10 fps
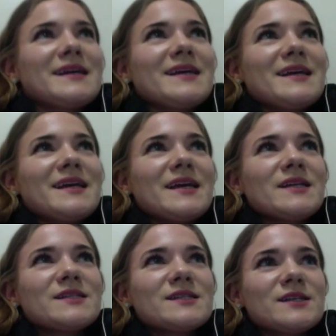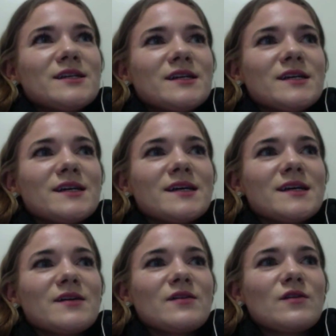It's
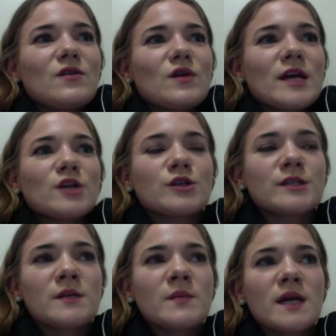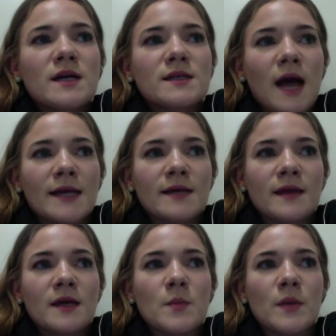interesting because I can
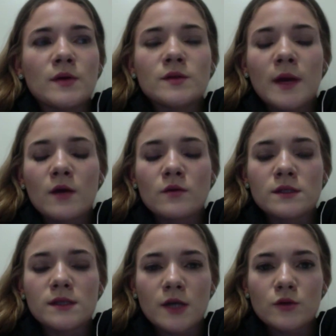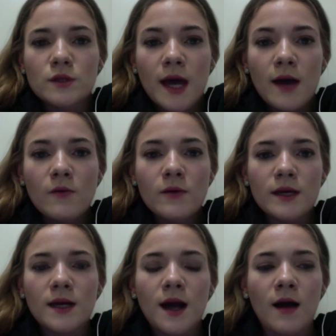build my own schedule now.
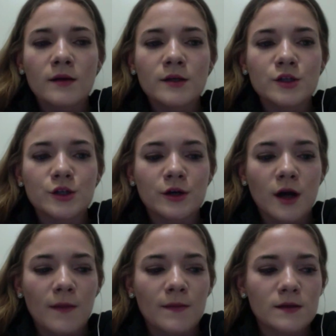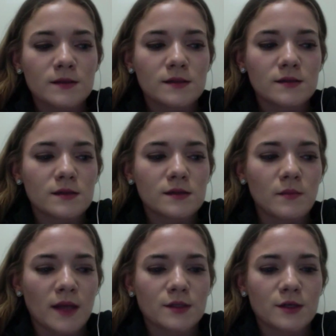In college, you're on this
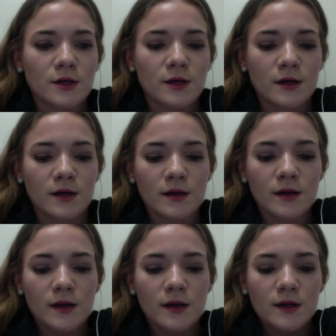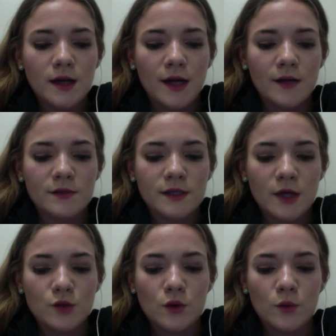semester kind of
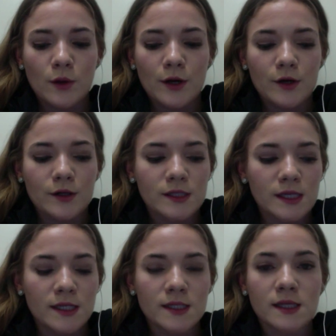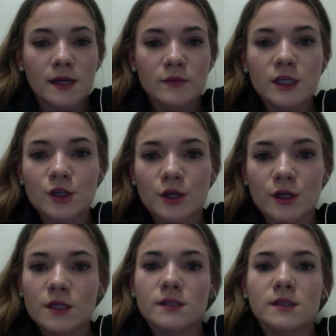schedule where you're seeing the same
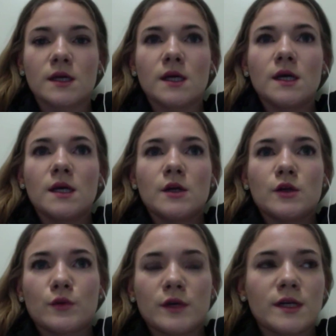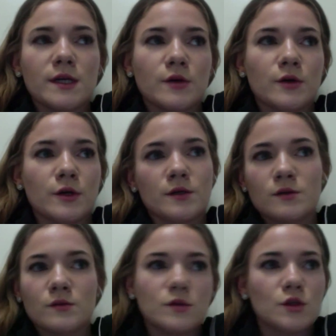teachers 2 or
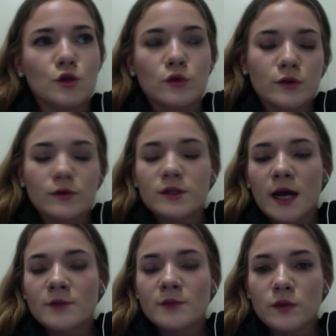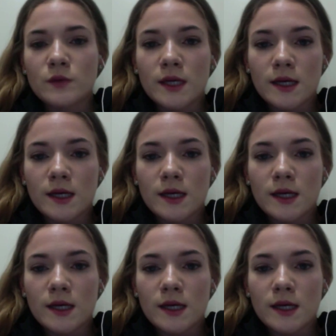3 times a week